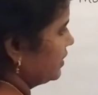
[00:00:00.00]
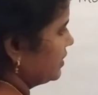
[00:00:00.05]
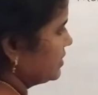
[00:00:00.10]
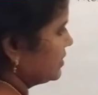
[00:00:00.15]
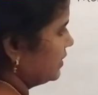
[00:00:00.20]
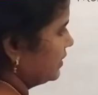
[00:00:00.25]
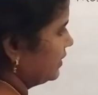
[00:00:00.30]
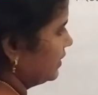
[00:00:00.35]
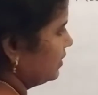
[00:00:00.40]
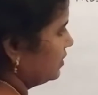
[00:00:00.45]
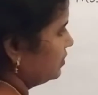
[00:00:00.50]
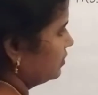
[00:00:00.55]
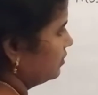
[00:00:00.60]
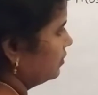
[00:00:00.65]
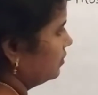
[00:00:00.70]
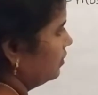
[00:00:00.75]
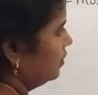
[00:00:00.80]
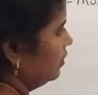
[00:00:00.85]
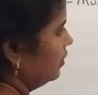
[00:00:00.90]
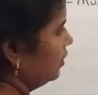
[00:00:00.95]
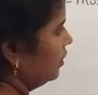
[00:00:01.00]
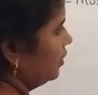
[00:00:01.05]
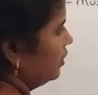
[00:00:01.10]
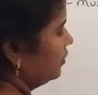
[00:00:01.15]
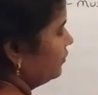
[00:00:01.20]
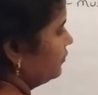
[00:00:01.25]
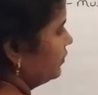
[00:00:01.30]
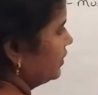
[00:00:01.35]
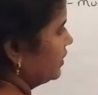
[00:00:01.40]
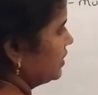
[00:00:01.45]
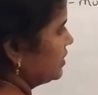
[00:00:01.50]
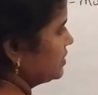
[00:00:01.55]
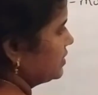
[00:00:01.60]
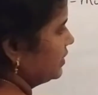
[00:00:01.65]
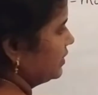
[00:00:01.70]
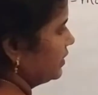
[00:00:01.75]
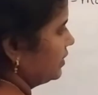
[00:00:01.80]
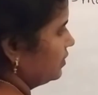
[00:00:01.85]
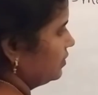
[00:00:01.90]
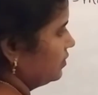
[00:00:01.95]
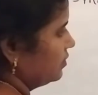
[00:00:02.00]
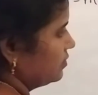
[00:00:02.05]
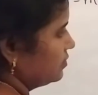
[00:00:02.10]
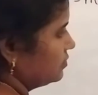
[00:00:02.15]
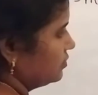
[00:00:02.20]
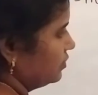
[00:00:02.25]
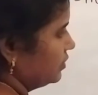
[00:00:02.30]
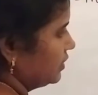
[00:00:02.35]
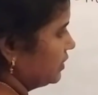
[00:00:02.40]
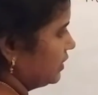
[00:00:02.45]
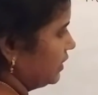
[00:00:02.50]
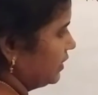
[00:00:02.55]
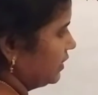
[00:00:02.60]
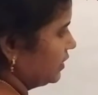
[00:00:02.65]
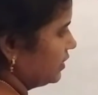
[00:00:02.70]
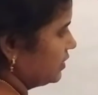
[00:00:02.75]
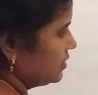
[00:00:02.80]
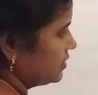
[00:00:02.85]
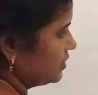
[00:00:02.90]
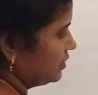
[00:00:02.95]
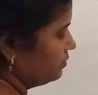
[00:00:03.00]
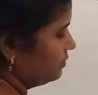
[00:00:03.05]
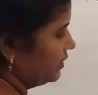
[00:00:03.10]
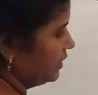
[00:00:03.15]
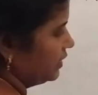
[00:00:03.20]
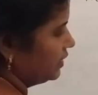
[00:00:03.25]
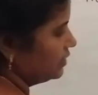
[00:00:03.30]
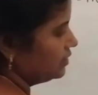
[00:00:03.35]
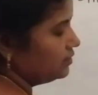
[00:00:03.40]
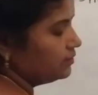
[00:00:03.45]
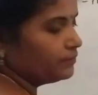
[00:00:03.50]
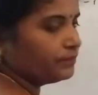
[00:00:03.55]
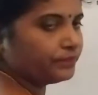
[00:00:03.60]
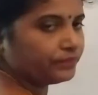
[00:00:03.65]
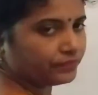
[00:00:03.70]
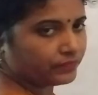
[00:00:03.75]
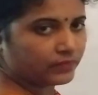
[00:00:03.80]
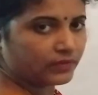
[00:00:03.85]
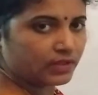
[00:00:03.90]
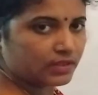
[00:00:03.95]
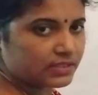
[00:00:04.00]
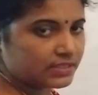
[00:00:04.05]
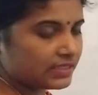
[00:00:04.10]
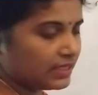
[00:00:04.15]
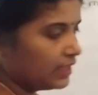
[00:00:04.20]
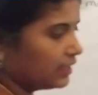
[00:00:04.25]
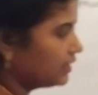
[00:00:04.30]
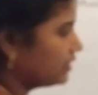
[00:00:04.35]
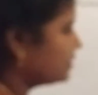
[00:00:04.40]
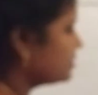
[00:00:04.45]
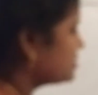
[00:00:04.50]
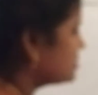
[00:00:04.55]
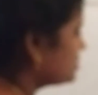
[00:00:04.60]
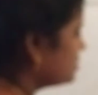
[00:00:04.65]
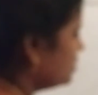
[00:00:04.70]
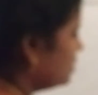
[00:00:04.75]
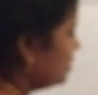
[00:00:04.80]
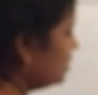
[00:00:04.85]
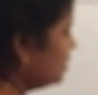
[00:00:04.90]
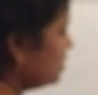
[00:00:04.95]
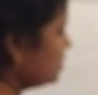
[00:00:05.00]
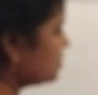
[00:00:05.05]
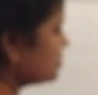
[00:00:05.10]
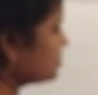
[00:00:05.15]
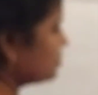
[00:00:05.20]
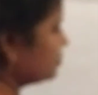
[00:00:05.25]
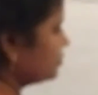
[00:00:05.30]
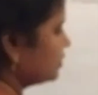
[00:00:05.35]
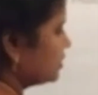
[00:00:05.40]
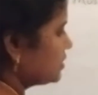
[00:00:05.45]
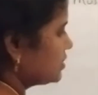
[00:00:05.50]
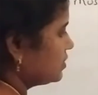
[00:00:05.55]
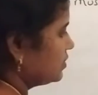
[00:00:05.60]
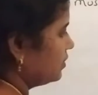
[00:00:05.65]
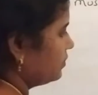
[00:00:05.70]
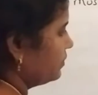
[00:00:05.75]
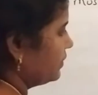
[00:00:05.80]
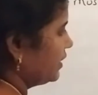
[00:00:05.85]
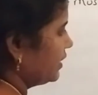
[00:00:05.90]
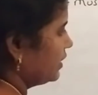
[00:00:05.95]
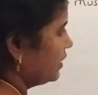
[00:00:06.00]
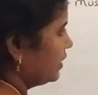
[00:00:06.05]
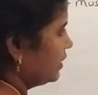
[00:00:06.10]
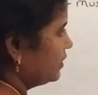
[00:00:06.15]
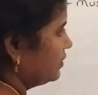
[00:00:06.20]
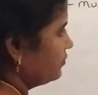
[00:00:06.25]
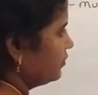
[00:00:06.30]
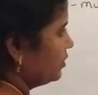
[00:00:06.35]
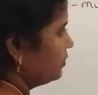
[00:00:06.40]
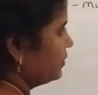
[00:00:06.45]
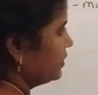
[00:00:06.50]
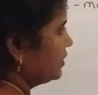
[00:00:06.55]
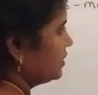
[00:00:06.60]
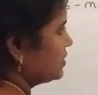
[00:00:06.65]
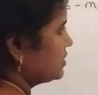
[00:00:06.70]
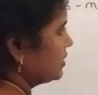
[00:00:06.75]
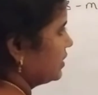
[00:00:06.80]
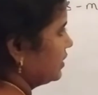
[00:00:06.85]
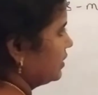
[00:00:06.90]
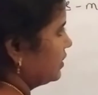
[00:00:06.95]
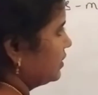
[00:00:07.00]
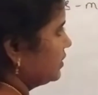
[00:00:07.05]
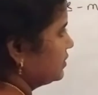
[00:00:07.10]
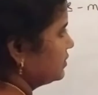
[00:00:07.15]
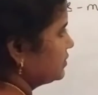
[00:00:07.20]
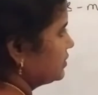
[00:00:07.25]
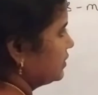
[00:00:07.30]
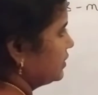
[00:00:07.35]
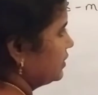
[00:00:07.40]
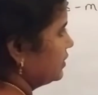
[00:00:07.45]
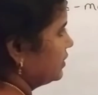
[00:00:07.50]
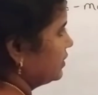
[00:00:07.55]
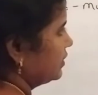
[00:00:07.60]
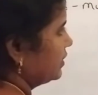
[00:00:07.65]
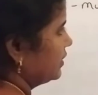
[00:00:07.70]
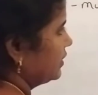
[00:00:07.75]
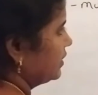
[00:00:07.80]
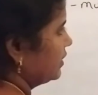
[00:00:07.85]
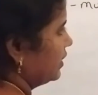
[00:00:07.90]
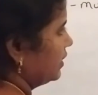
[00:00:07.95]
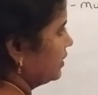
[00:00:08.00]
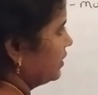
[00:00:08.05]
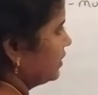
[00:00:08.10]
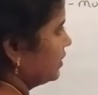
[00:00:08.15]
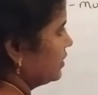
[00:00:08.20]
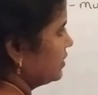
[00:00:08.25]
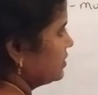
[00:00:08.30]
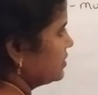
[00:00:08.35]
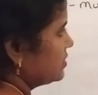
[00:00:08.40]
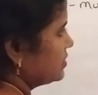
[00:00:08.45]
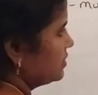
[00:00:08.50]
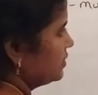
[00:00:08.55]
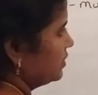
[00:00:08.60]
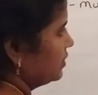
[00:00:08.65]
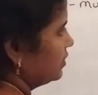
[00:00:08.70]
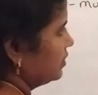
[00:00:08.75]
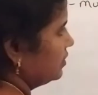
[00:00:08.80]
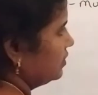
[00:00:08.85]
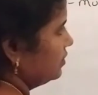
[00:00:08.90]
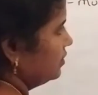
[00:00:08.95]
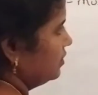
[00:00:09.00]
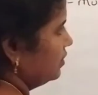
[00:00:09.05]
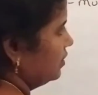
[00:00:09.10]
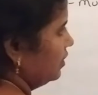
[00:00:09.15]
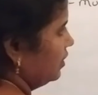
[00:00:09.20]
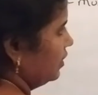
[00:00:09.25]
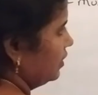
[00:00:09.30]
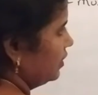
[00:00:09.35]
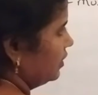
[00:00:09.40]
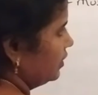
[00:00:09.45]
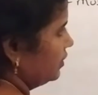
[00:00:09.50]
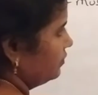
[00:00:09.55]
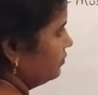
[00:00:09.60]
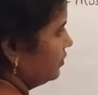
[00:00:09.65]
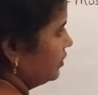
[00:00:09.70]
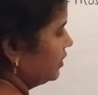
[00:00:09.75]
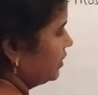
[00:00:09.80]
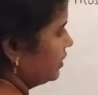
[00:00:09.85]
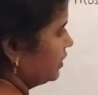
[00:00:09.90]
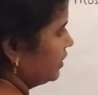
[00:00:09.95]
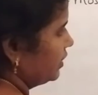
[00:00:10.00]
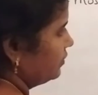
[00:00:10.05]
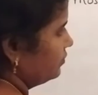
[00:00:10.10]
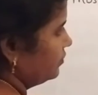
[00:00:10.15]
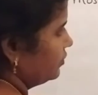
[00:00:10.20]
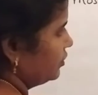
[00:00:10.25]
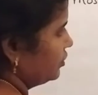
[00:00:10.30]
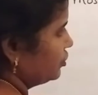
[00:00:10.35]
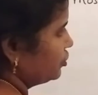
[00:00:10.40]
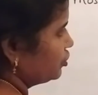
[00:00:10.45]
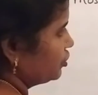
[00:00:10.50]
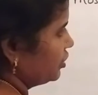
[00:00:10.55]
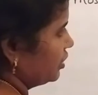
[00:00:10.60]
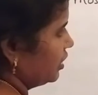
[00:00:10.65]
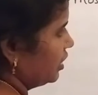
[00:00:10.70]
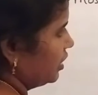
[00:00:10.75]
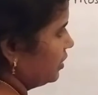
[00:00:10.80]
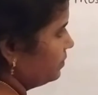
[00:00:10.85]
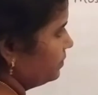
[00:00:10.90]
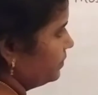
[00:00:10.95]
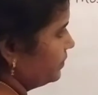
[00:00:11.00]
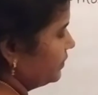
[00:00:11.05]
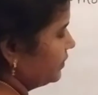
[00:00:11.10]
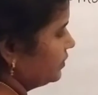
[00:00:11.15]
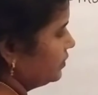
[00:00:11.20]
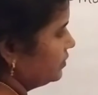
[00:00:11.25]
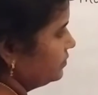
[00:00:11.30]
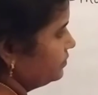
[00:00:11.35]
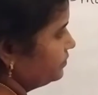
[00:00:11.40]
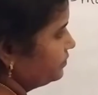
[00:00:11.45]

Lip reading: it is a tongue, so it contains the middle sulcus. So the middle line will be the sulcus. Here it contains the inverted V-shaped